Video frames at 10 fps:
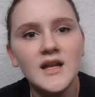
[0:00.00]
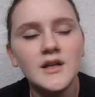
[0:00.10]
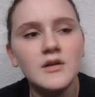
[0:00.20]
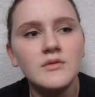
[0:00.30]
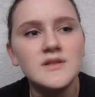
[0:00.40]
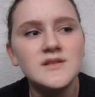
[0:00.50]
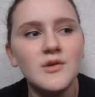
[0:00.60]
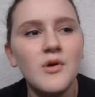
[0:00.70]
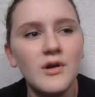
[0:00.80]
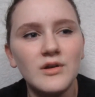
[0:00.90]
and I know it's so
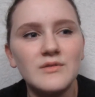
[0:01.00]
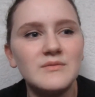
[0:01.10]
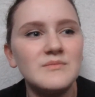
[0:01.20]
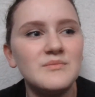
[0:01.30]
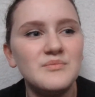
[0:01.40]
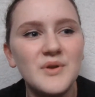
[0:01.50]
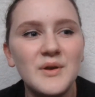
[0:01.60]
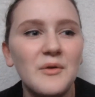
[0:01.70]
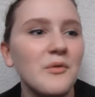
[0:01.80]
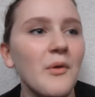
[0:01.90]
hard
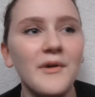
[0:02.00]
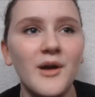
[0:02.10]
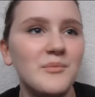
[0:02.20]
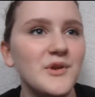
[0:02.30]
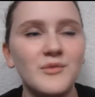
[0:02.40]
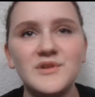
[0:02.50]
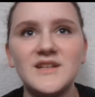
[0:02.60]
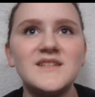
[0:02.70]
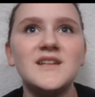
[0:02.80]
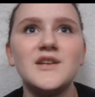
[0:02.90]
growing up, you know, being
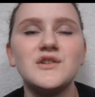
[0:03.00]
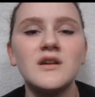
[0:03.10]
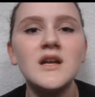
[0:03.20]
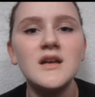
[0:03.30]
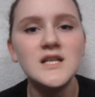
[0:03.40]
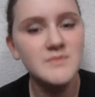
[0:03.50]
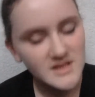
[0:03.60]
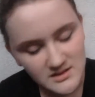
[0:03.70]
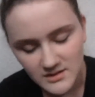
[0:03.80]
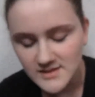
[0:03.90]
a teenager,
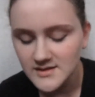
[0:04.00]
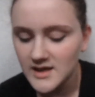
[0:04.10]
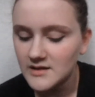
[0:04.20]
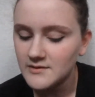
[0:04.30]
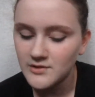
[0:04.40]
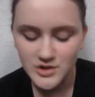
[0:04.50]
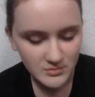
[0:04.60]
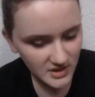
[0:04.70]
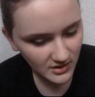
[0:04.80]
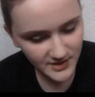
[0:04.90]
especially in our society with social
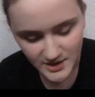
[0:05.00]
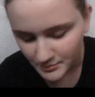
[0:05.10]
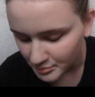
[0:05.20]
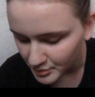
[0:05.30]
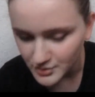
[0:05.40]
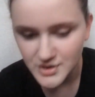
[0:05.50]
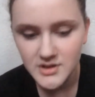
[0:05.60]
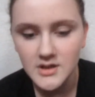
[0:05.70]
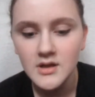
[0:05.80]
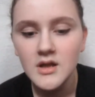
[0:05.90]
media and all that
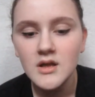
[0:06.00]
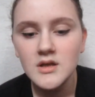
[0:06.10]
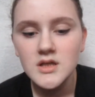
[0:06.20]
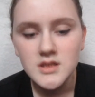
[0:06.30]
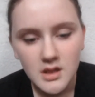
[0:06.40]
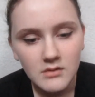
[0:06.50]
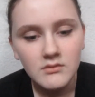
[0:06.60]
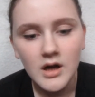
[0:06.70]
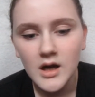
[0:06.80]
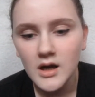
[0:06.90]
bullshit.
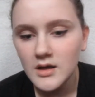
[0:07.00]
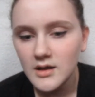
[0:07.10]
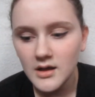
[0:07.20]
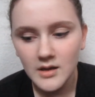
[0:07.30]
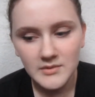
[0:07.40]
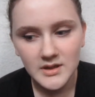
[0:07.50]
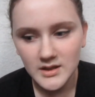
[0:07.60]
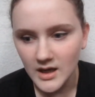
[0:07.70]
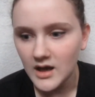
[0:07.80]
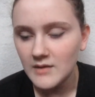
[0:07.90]
So, I mean,
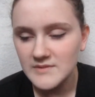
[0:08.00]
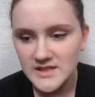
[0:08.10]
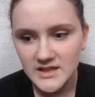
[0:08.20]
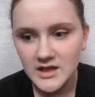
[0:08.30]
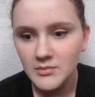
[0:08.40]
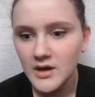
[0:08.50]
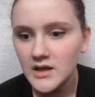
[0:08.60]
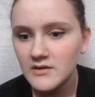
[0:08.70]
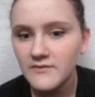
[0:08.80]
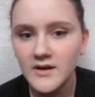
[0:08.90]
yeah, I'm sitting here
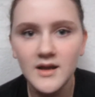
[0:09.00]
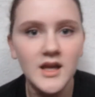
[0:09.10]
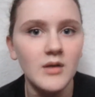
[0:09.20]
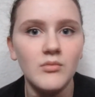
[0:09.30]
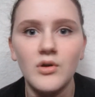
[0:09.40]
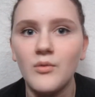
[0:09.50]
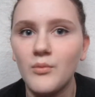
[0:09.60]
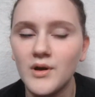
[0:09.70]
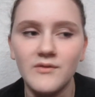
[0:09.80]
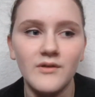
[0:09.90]
behind a fucking camera,
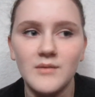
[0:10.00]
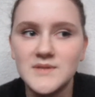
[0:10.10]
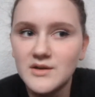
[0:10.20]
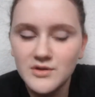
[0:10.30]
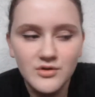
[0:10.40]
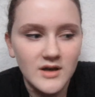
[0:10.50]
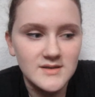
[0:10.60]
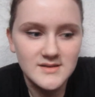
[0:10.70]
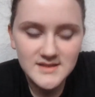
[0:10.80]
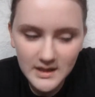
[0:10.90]
whatever. I'm telling you
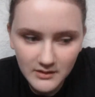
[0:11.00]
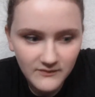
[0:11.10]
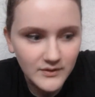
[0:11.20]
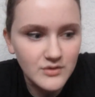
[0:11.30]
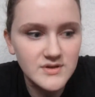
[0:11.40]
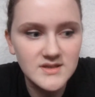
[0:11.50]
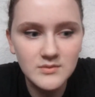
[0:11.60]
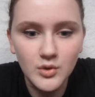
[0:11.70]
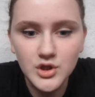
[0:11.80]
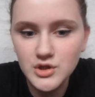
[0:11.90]
guys, this is how I feel, this is
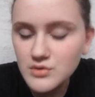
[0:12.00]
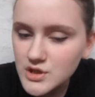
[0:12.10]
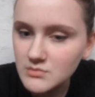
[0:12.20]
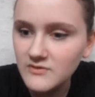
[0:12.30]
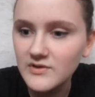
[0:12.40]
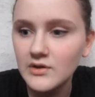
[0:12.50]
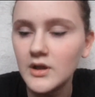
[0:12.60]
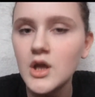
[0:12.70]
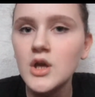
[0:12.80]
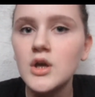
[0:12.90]
what you should be feeling.